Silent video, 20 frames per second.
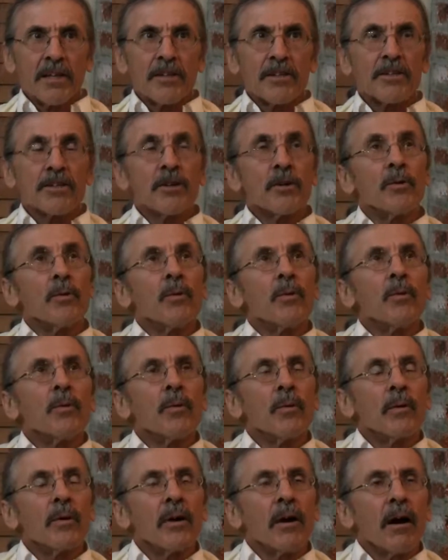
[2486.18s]
So,
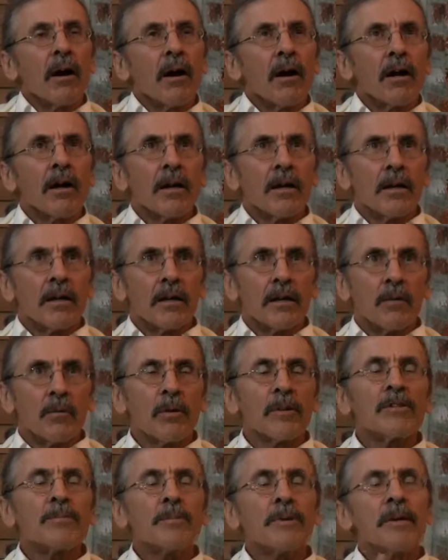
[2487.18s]

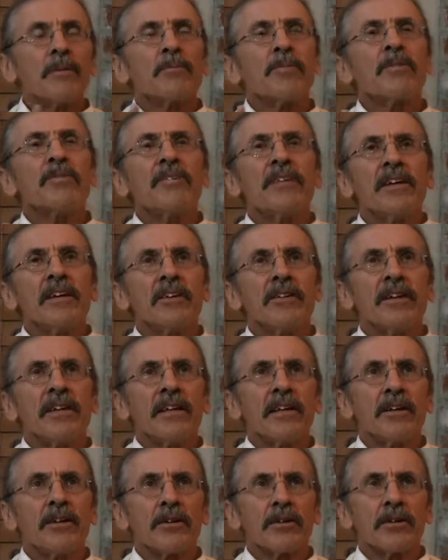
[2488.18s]
what's being revealed
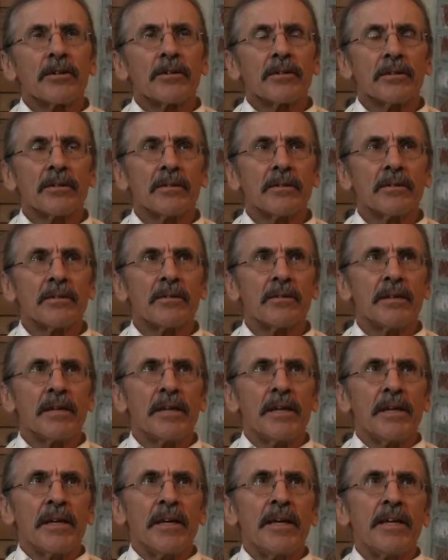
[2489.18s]
here
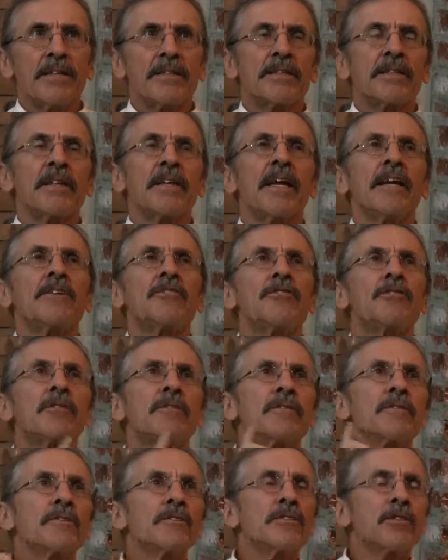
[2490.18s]
is the nature
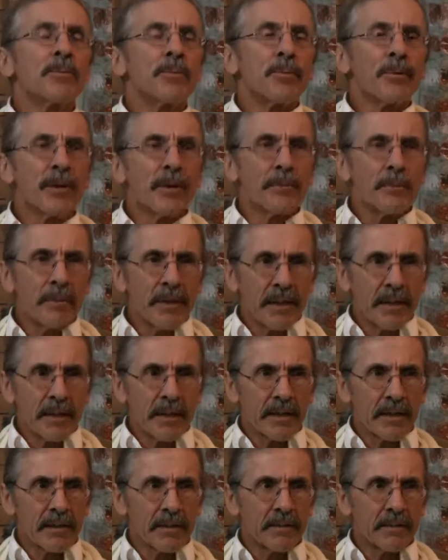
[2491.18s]
of the Supreme Being.